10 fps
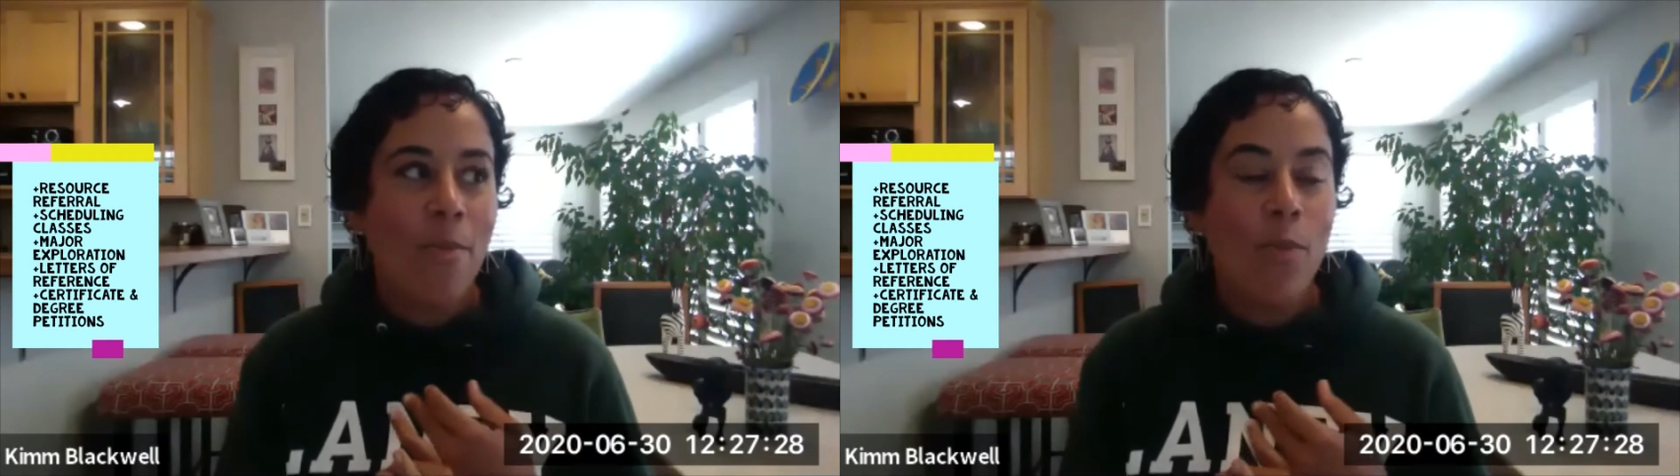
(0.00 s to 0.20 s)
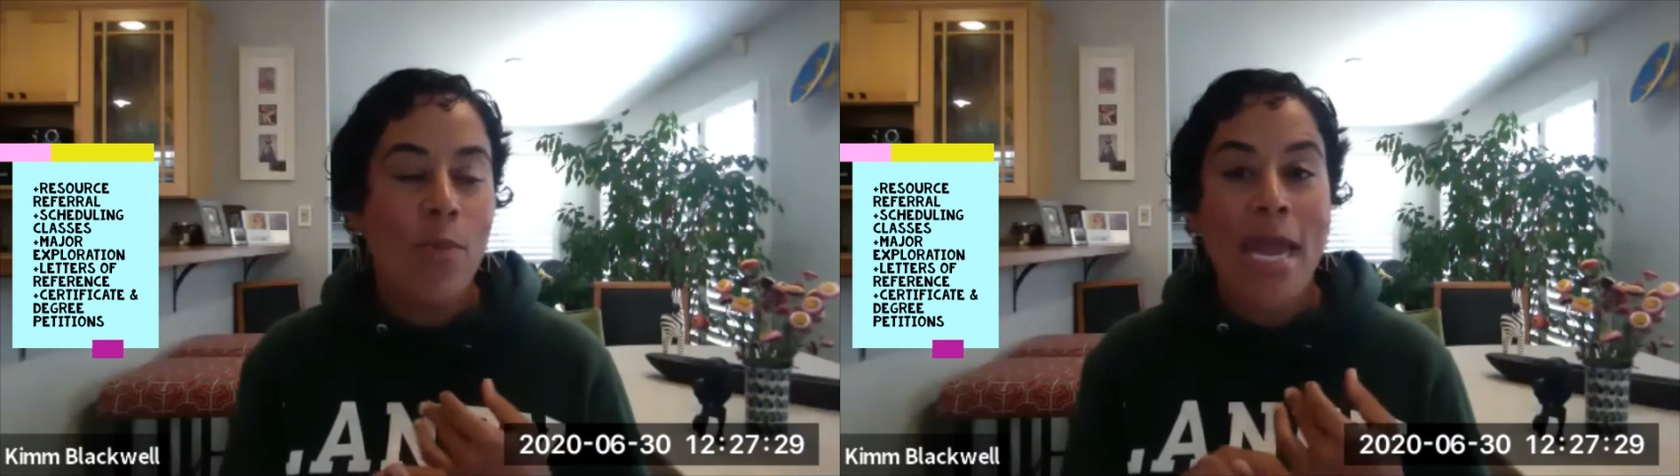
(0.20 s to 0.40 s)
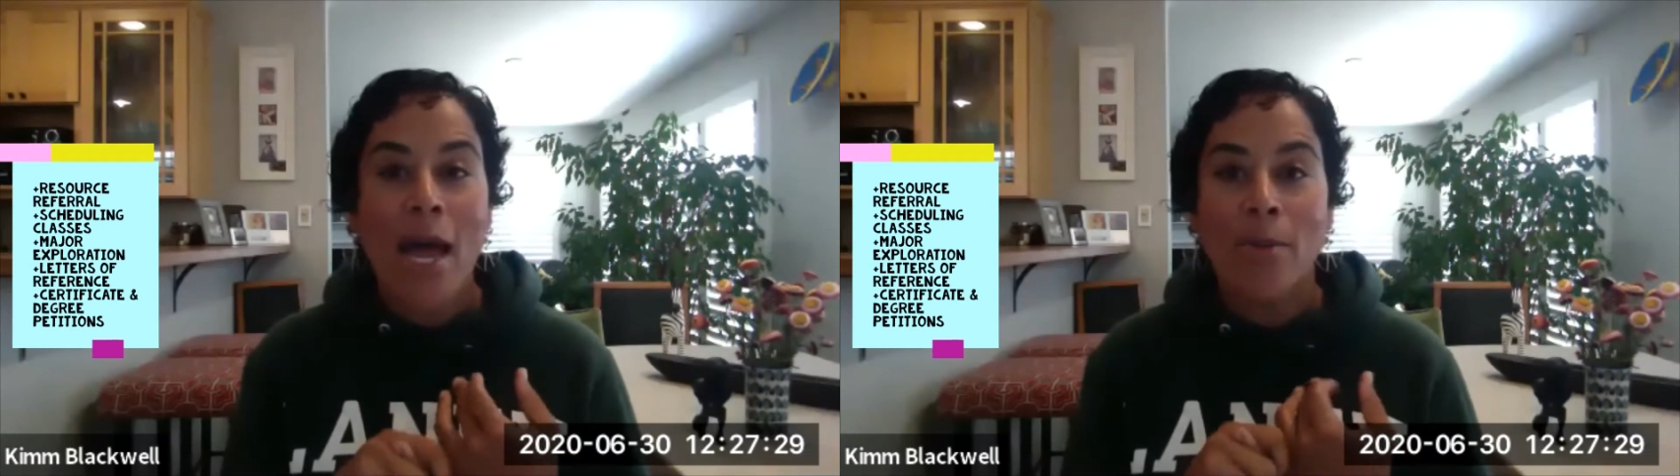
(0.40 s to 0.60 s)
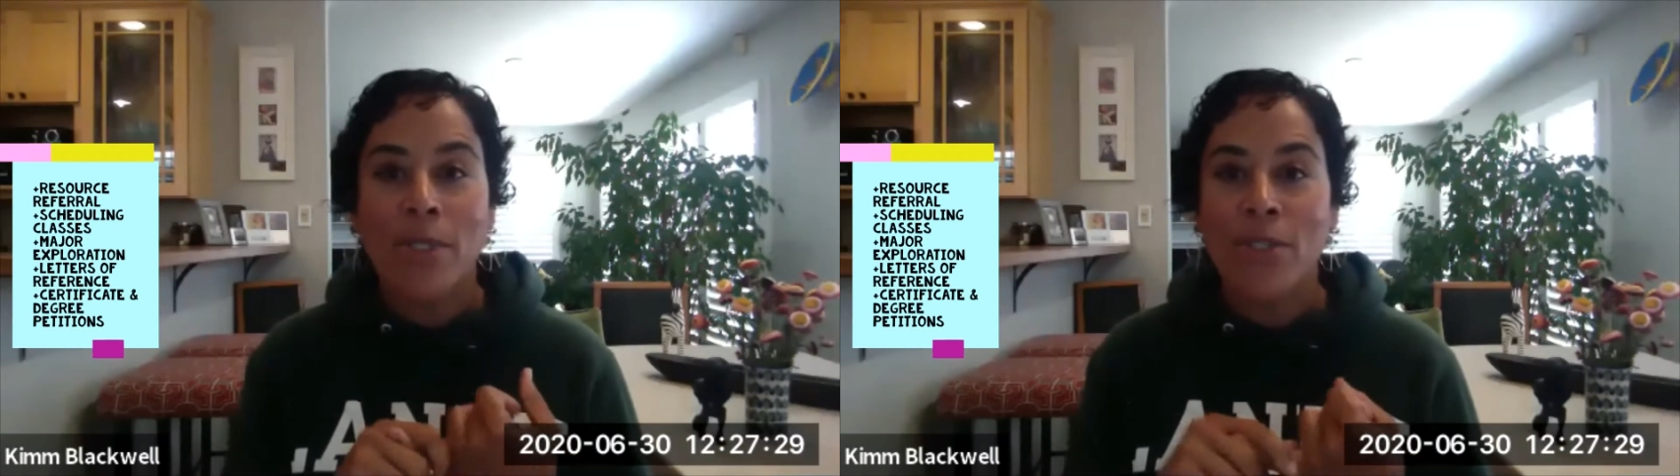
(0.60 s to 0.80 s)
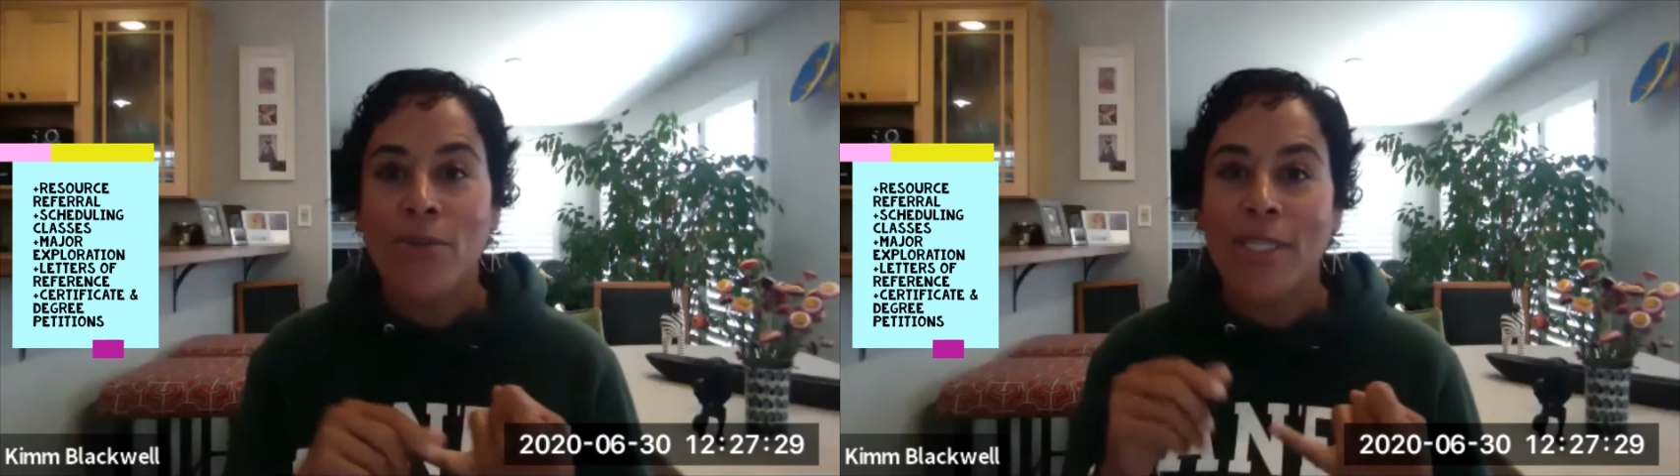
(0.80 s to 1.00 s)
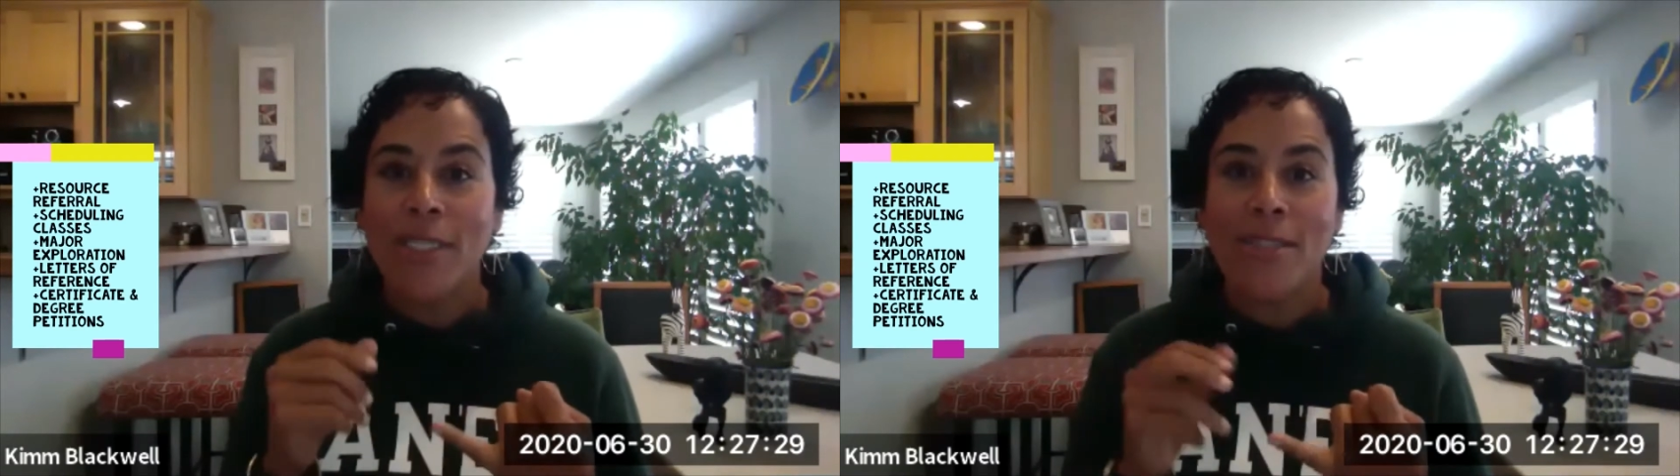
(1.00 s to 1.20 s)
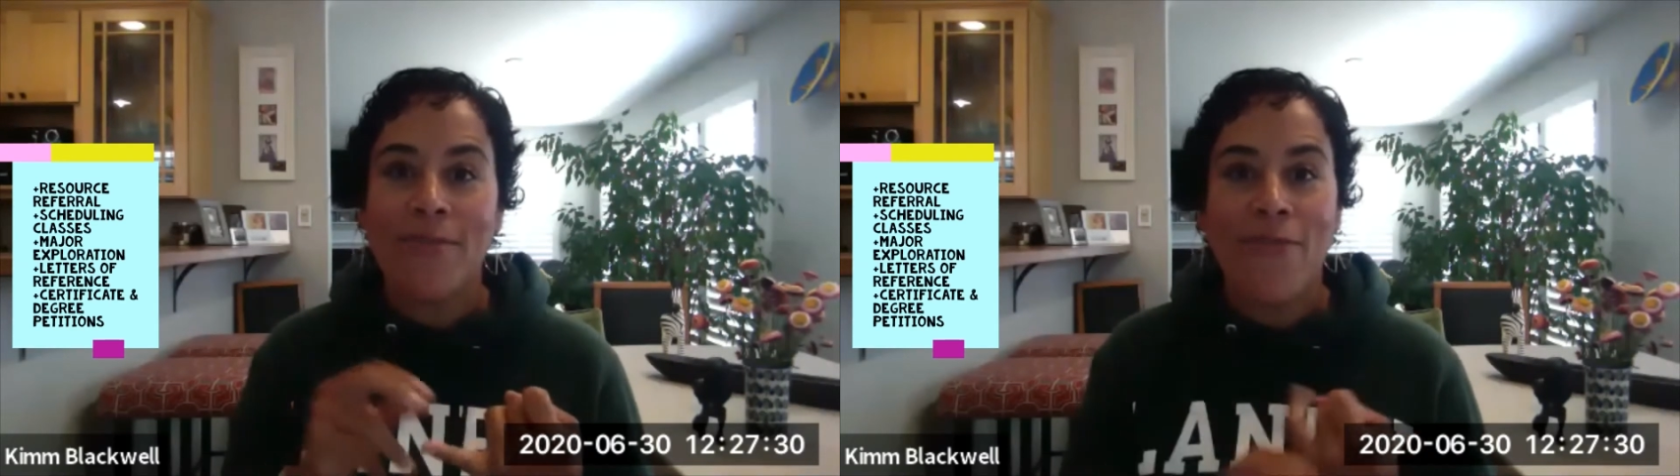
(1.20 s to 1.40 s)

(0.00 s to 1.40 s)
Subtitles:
We help students